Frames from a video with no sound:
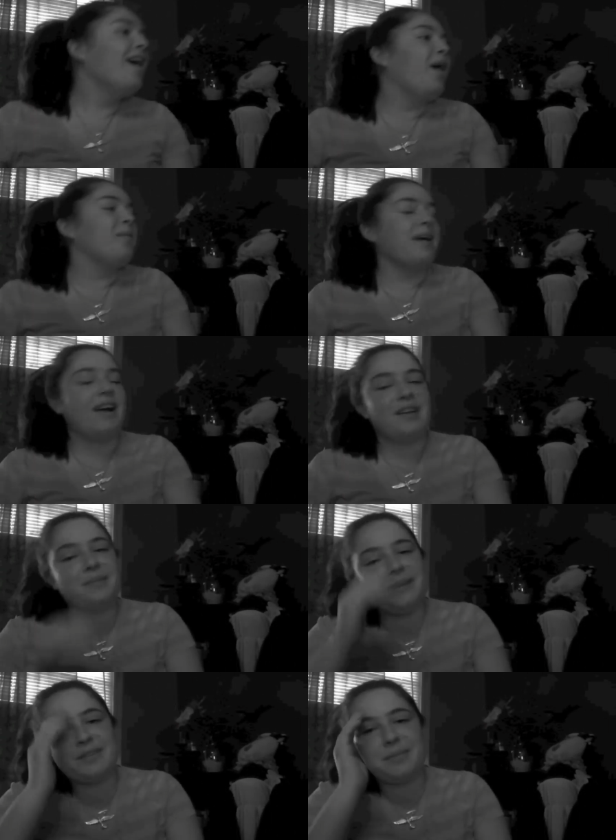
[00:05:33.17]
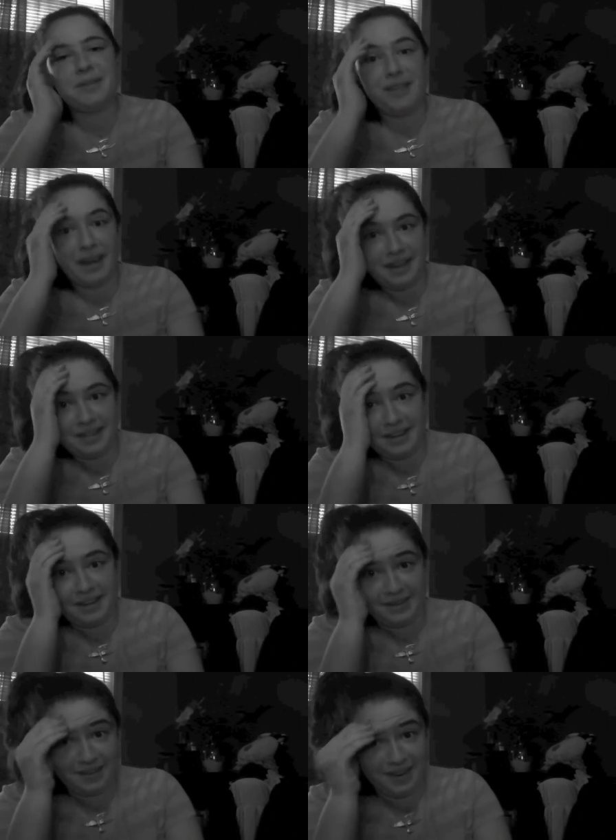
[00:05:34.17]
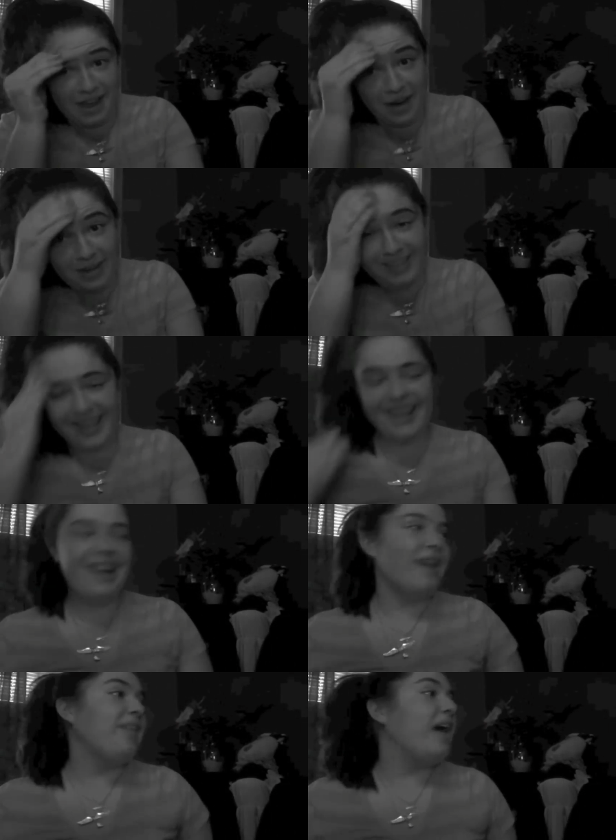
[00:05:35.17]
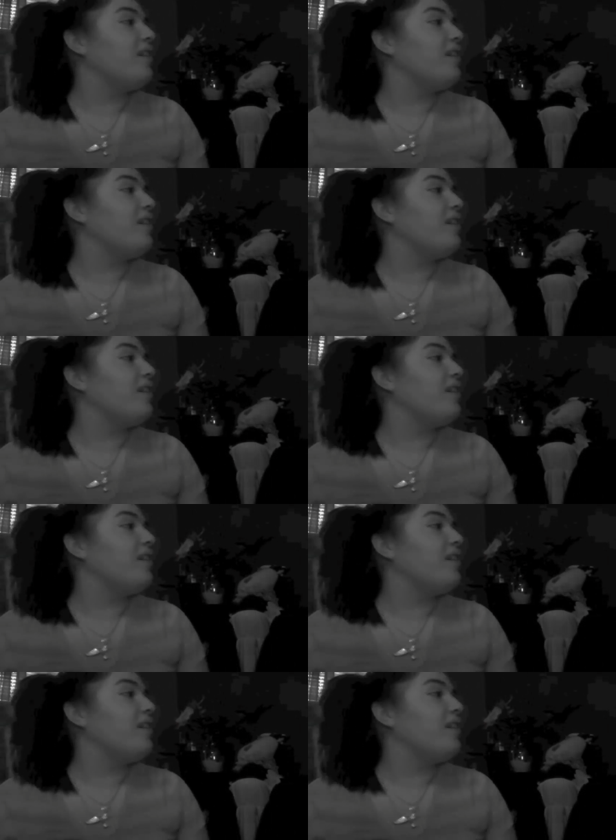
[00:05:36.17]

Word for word: oh my gosh, please don't forget after the other video. I'm not,